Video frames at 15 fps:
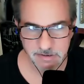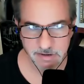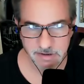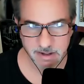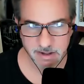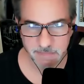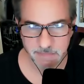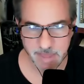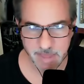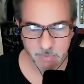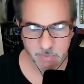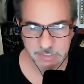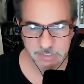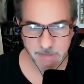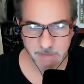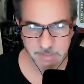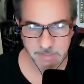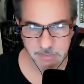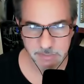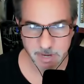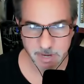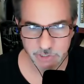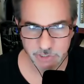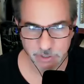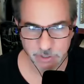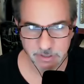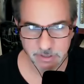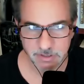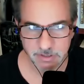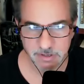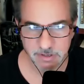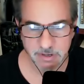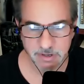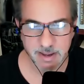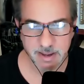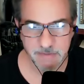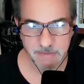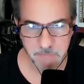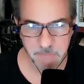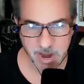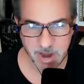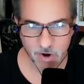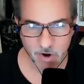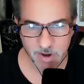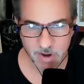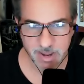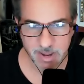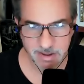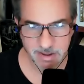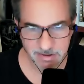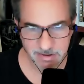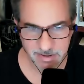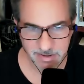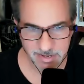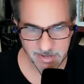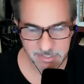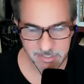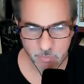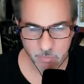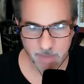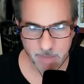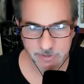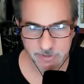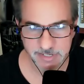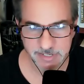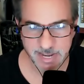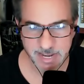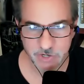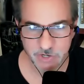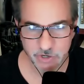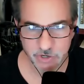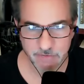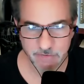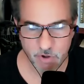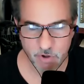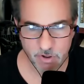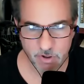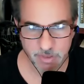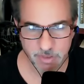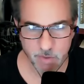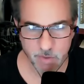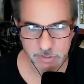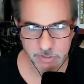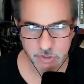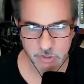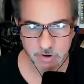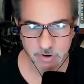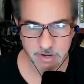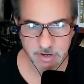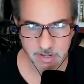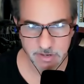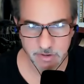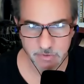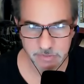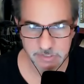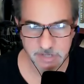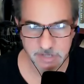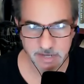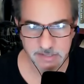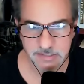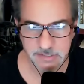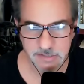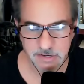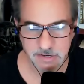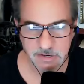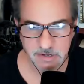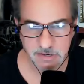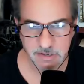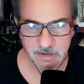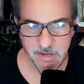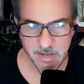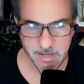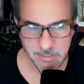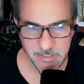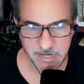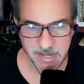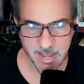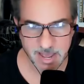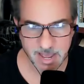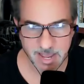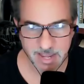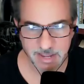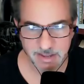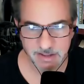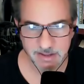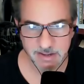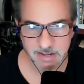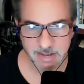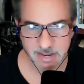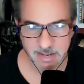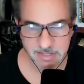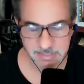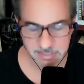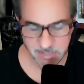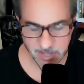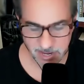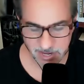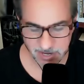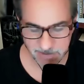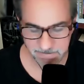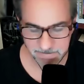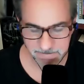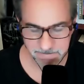that was something special. And Perry is a representation of all that was good in those days. And today, it's like